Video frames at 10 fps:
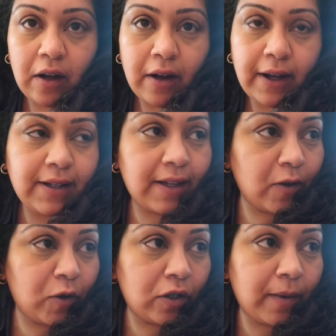Guys, let's
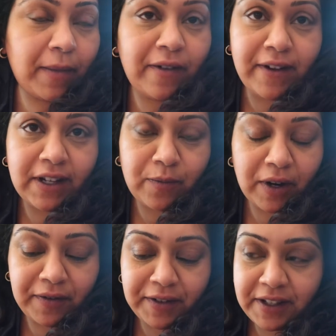not talk about my first
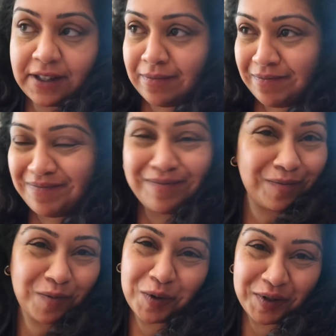breakfast.
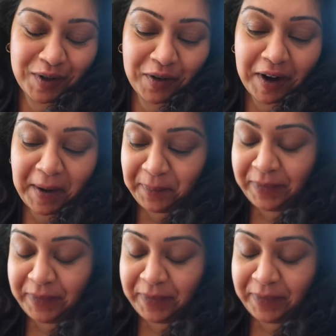It wasn't great.